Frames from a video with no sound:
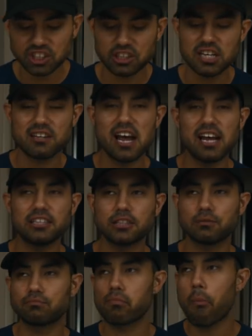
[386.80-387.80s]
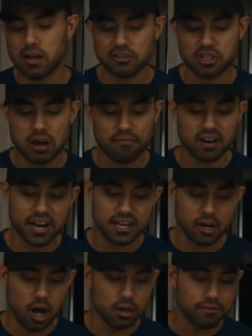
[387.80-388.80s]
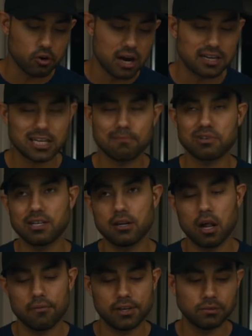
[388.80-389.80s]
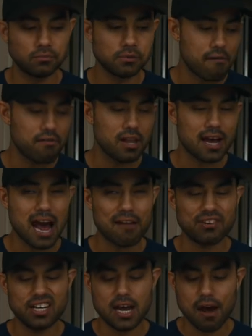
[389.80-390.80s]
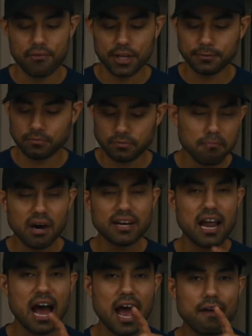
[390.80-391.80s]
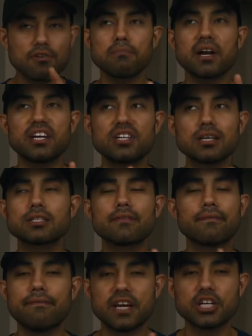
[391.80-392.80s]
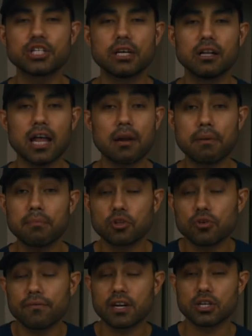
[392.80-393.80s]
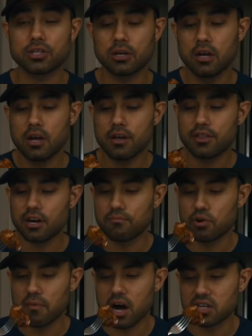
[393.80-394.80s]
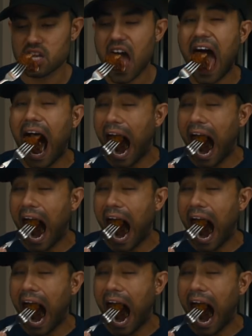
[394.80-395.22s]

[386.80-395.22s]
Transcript: cheat days and all that stuff and I eat all of it or I attempt to eat all of it. I feel like I have to eat everything, but not everybody doesn't finish it. A lot of people do finish their mukbangs.